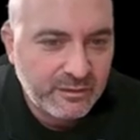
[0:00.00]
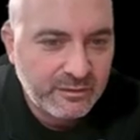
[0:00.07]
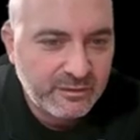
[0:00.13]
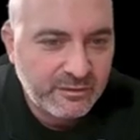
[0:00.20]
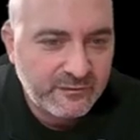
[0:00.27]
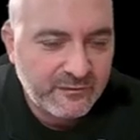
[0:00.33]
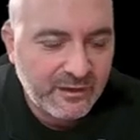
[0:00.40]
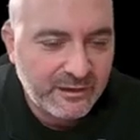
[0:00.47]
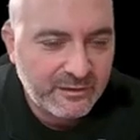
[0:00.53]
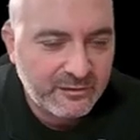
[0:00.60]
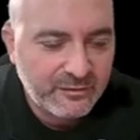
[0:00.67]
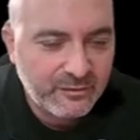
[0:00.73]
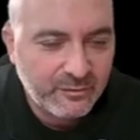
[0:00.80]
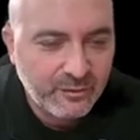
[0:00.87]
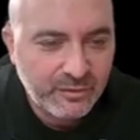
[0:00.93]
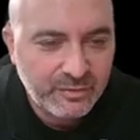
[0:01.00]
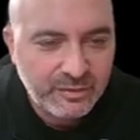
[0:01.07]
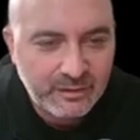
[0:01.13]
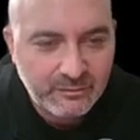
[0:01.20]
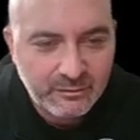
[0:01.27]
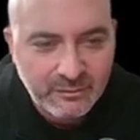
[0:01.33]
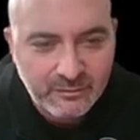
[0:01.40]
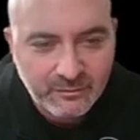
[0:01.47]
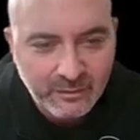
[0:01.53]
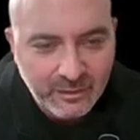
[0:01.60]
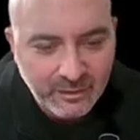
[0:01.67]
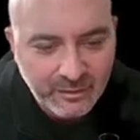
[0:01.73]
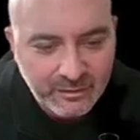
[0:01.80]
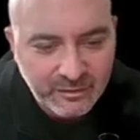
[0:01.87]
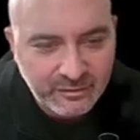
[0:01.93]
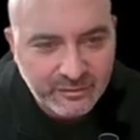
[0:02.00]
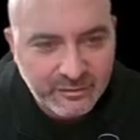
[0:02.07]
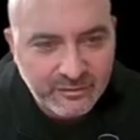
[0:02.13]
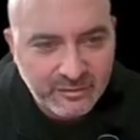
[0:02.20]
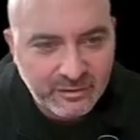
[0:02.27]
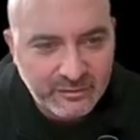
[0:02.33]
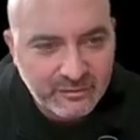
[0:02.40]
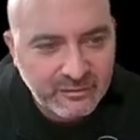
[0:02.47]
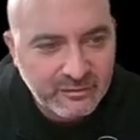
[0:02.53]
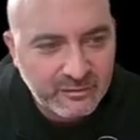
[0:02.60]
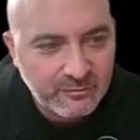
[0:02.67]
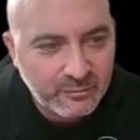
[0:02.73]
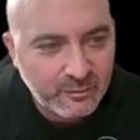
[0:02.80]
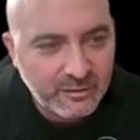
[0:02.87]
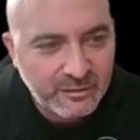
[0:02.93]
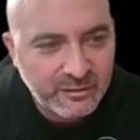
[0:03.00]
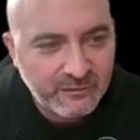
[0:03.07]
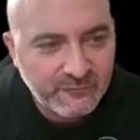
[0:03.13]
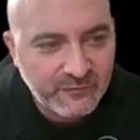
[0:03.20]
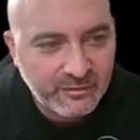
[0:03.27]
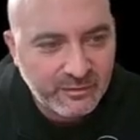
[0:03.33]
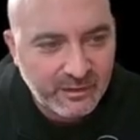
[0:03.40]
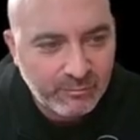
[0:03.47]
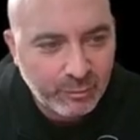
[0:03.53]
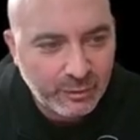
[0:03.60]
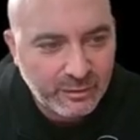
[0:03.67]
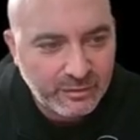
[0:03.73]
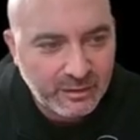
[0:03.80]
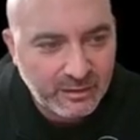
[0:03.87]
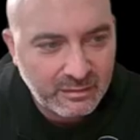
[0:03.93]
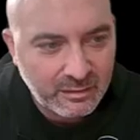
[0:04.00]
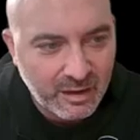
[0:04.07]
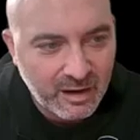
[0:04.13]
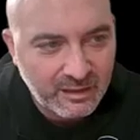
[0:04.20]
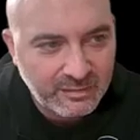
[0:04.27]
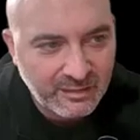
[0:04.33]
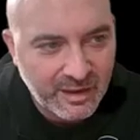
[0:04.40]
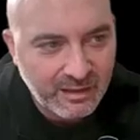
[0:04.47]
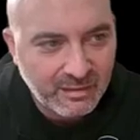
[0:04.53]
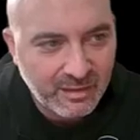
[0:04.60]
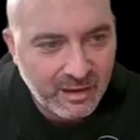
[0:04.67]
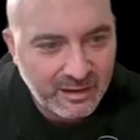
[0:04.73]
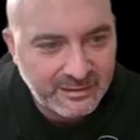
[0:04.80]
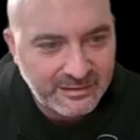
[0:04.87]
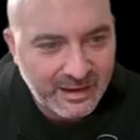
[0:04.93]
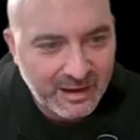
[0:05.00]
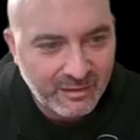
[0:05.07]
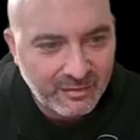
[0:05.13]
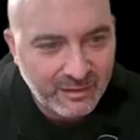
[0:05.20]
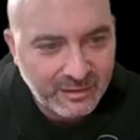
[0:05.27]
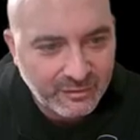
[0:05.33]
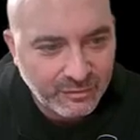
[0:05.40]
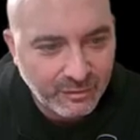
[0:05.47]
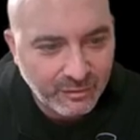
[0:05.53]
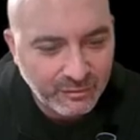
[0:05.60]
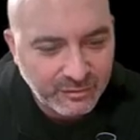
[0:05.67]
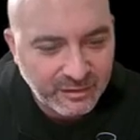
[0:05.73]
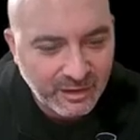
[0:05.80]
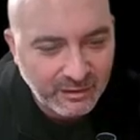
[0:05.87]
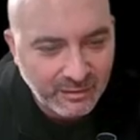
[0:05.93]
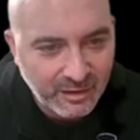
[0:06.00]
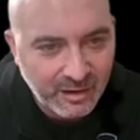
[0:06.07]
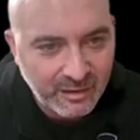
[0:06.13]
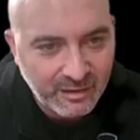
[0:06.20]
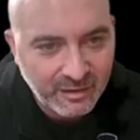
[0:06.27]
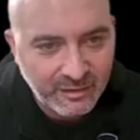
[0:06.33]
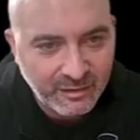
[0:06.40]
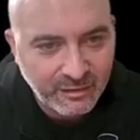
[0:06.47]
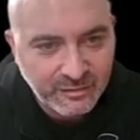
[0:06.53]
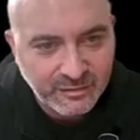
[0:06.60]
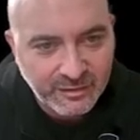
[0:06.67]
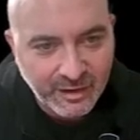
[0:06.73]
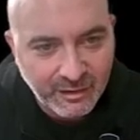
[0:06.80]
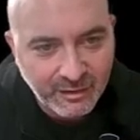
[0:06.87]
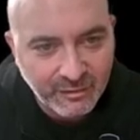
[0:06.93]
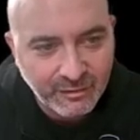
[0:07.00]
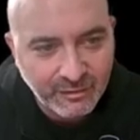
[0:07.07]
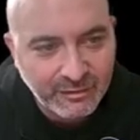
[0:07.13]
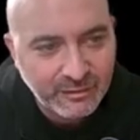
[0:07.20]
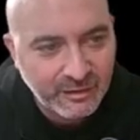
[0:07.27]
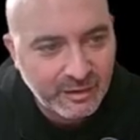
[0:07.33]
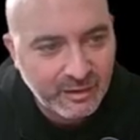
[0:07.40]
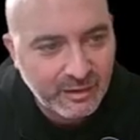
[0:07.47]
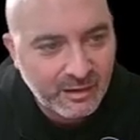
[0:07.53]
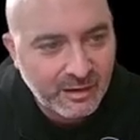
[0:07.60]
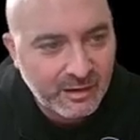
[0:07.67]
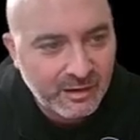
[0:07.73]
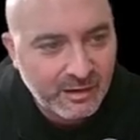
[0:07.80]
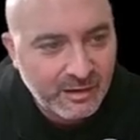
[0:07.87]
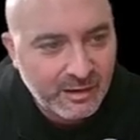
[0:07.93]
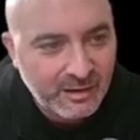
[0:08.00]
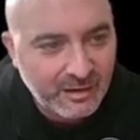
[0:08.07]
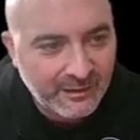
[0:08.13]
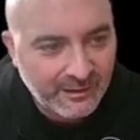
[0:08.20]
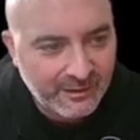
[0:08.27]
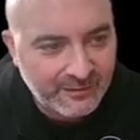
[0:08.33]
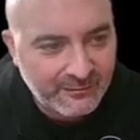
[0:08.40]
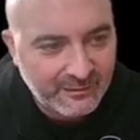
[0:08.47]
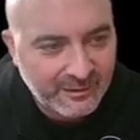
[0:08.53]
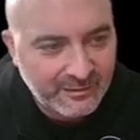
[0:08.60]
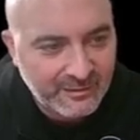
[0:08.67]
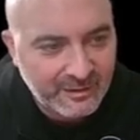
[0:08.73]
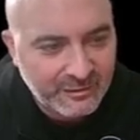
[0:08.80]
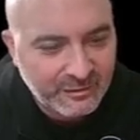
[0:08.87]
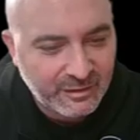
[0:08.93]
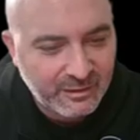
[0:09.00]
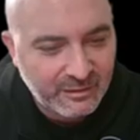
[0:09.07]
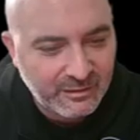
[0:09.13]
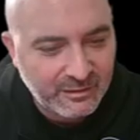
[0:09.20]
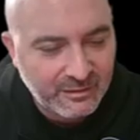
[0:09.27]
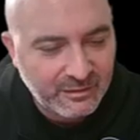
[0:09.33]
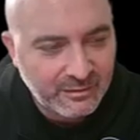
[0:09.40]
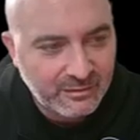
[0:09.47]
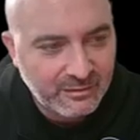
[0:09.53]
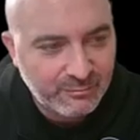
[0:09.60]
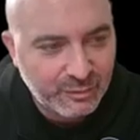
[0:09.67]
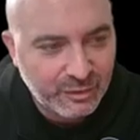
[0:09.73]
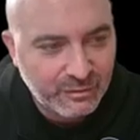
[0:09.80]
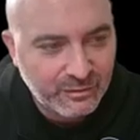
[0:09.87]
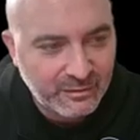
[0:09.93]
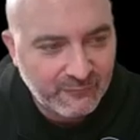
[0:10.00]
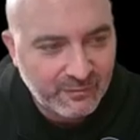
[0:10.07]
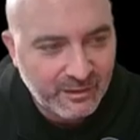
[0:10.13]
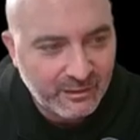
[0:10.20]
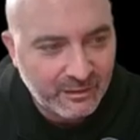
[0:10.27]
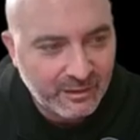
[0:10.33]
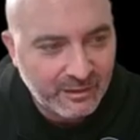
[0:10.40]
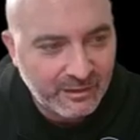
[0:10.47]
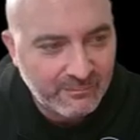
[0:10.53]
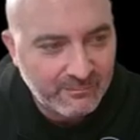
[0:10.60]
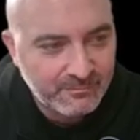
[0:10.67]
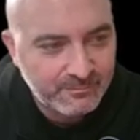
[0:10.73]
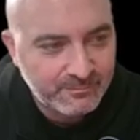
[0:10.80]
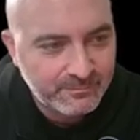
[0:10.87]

The Italians do one thing really well. It's once they find that blade, they lock that line down. They close that line. It is theirs, and that's kind of the beauty of their game.